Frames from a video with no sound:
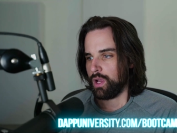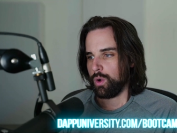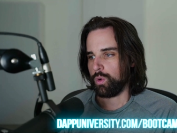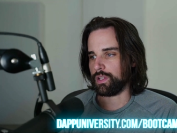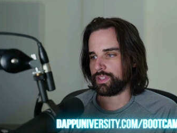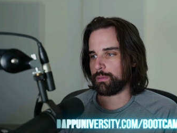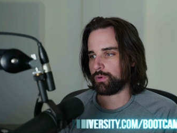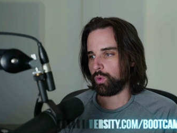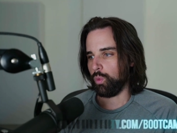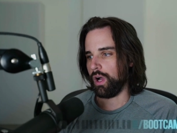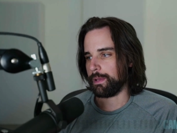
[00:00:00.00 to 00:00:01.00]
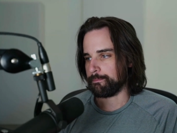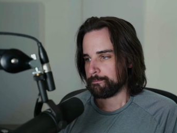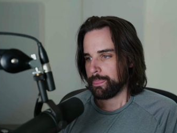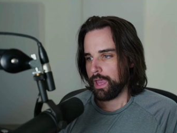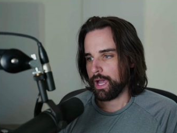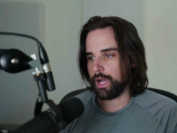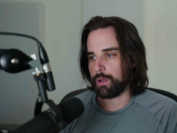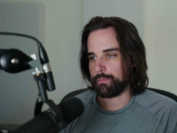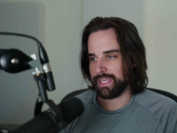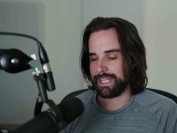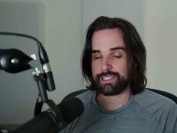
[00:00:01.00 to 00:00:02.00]
Well, number one, um,
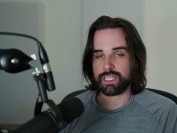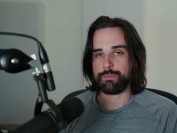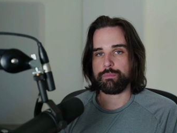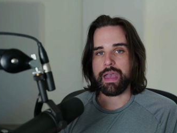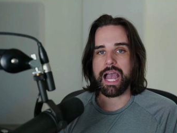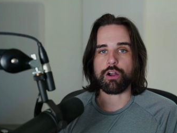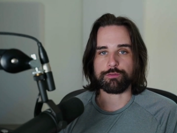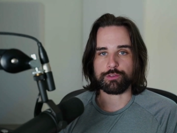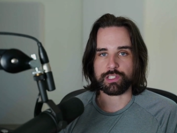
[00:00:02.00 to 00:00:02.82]
it's going to be powerful